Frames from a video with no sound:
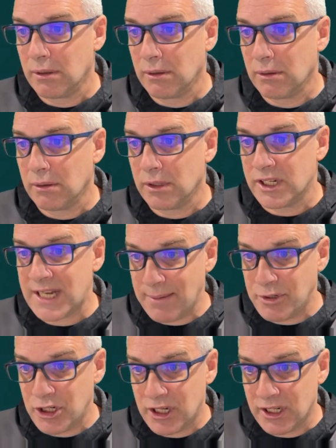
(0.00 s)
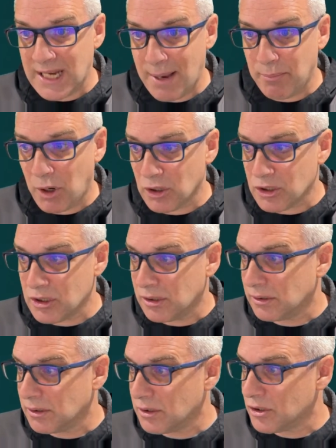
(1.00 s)
the time blocks.
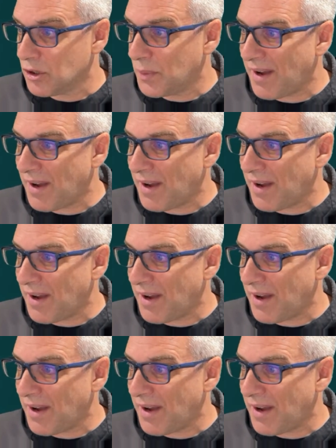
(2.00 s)
So